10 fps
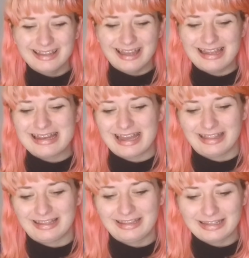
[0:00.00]

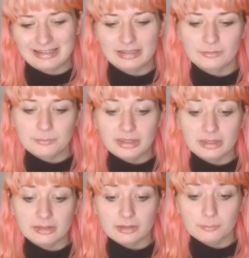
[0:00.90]
analysis because
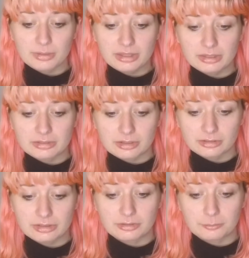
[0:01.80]
it can be
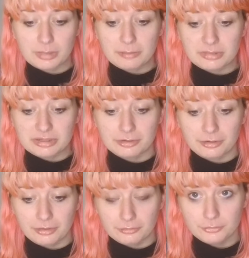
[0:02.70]
conducted on my
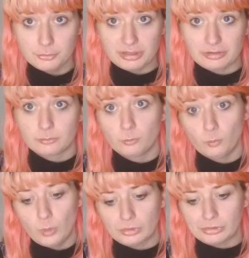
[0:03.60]
material of choice,
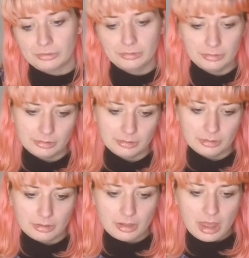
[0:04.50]
wool,
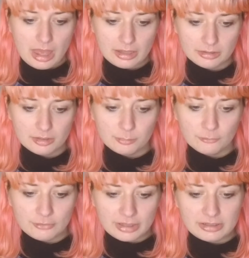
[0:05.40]
and can
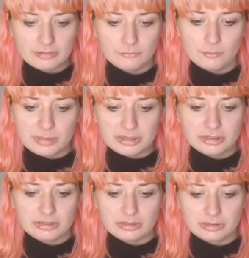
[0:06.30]
provide
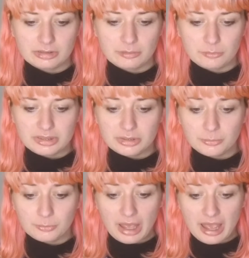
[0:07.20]
information that we
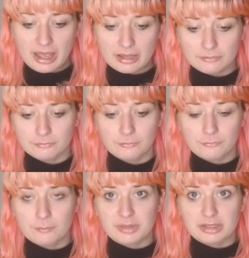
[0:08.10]
don't have
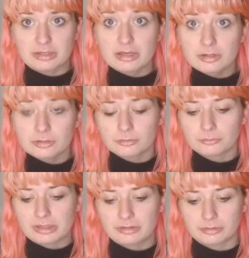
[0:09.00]
from the initial
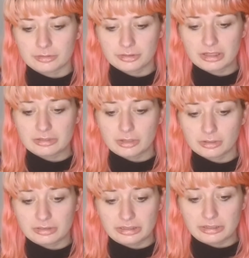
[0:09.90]
research
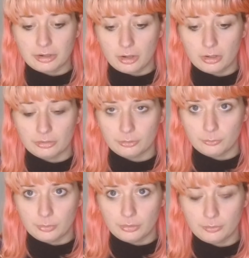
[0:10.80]
conducted on the
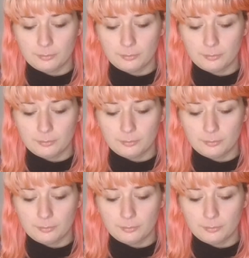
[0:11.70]
wool.